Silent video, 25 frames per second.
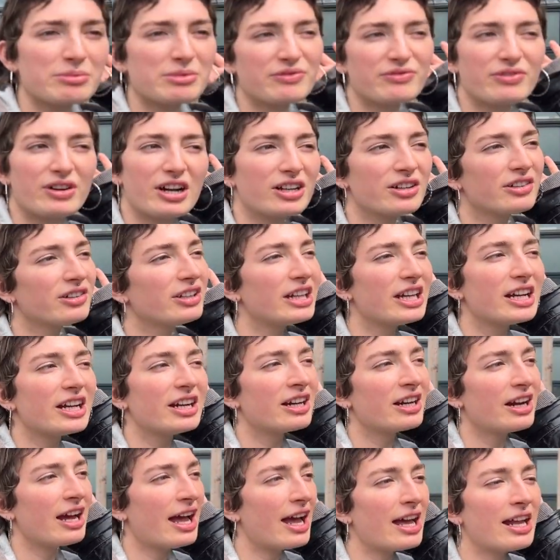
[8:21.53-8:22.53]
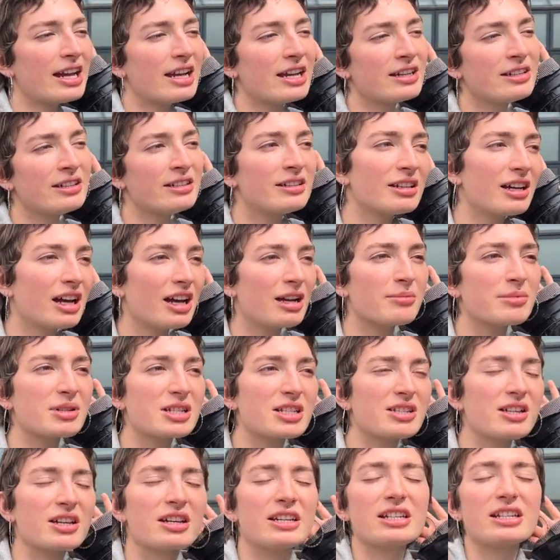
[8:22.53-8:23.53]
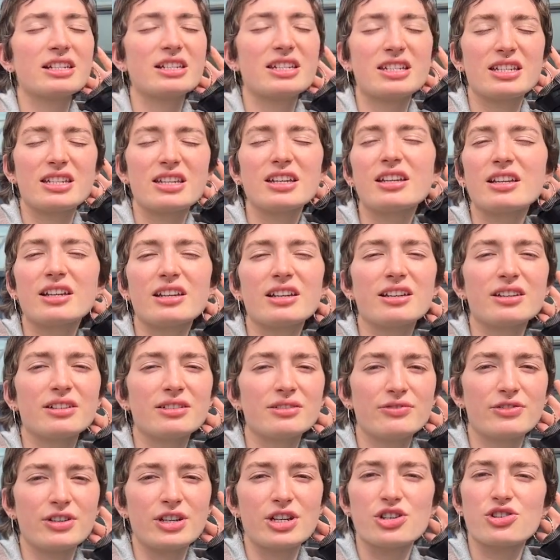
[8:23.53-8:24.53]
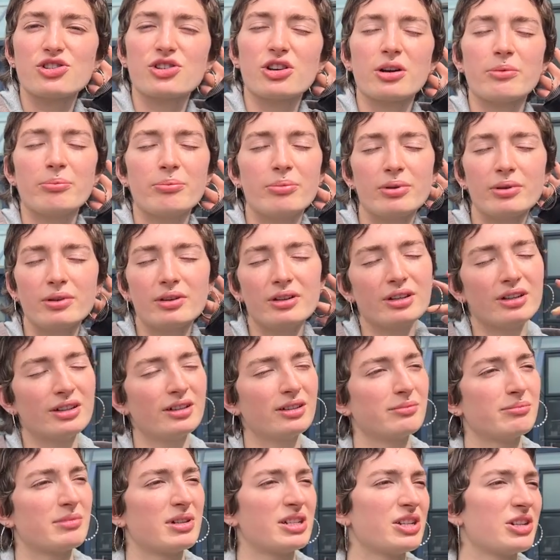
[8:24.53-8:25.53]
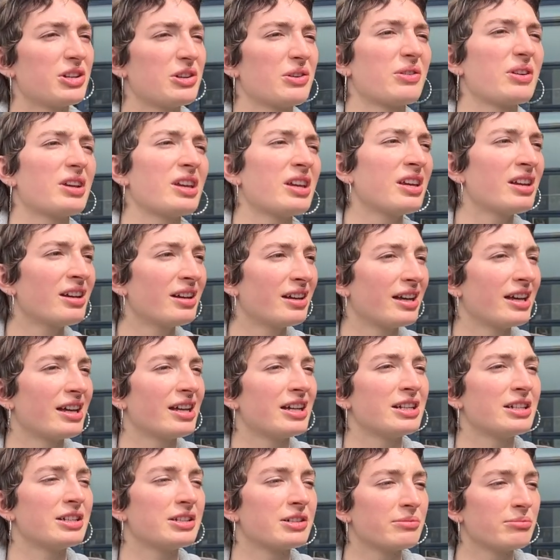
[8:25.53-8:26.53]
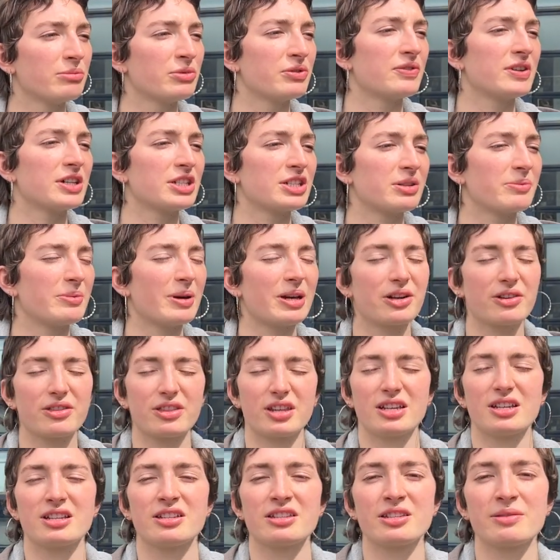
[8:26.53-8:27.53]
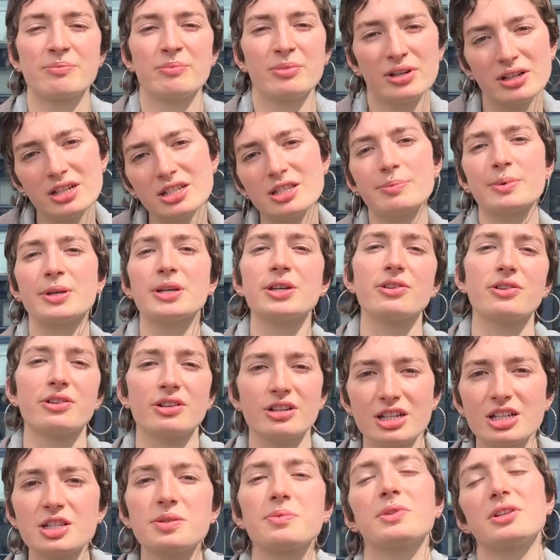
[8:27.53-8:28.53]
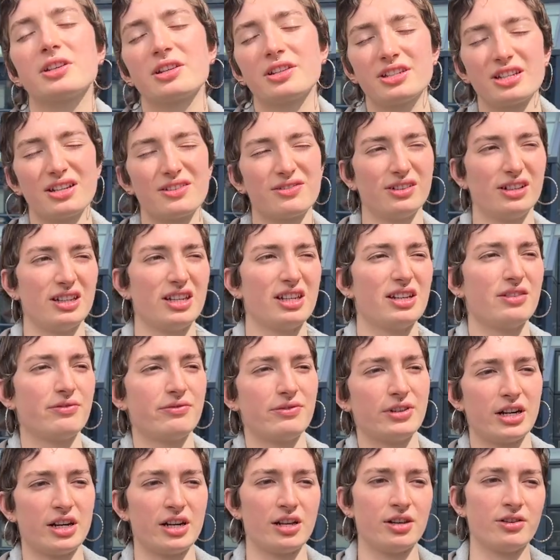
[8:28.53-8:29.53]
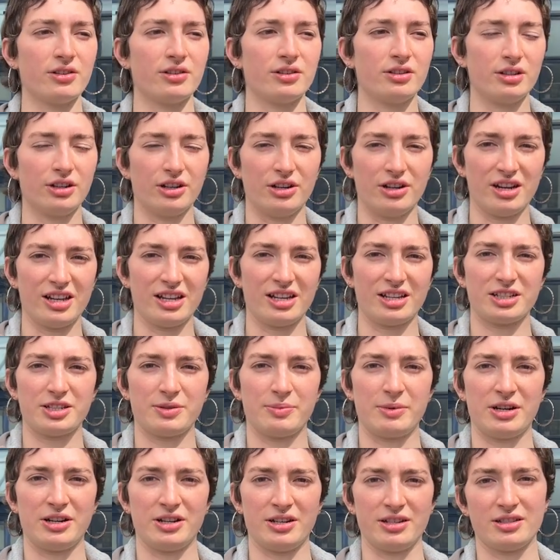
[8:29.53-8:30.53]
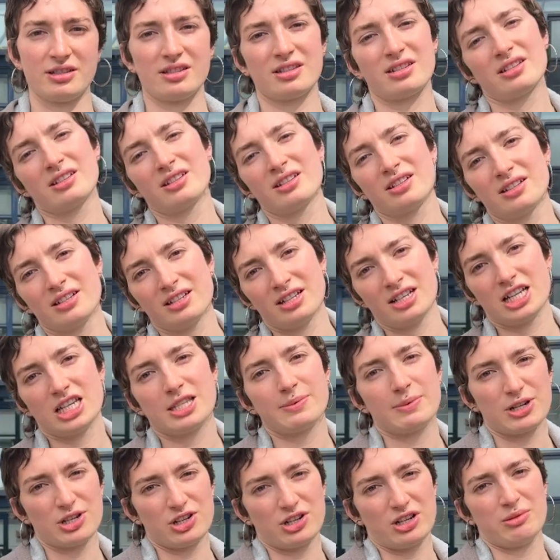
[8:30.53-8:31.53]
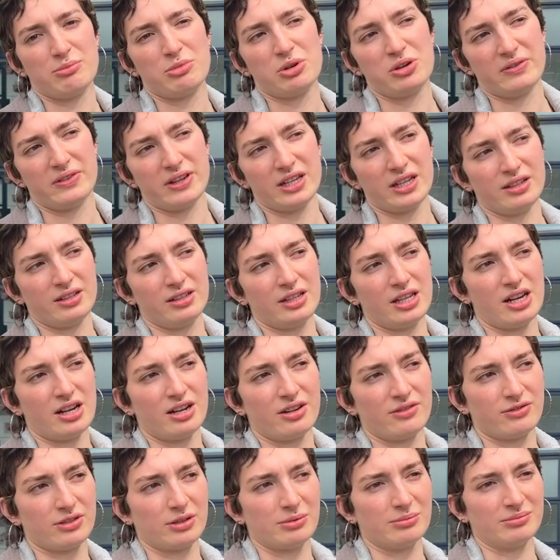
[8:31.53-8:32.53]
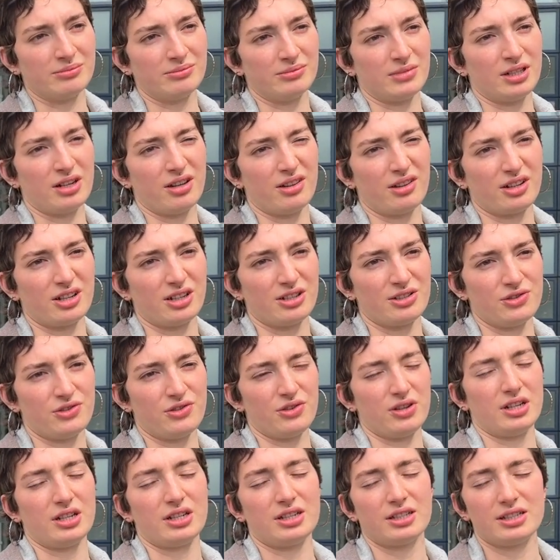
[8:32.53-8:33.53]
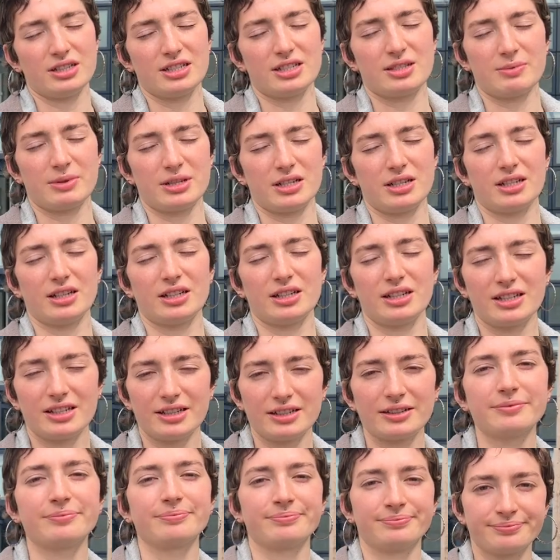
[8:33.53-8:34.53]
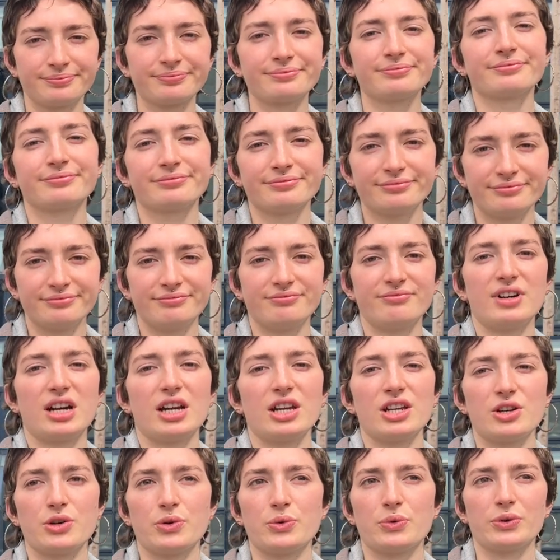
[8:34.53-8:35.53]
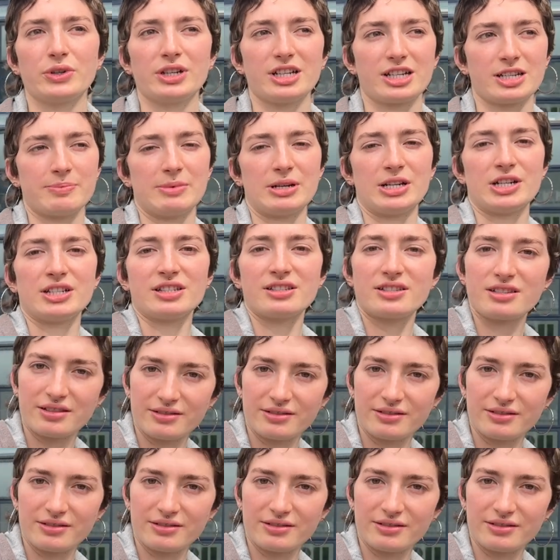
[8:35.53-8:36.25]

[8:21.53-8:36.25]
in final year and I'm excited to finish up my degree and move on to better things. But it's been good. It's been a, definitely a very good learning experience, especially moving here from another country. It's been like very cool experience.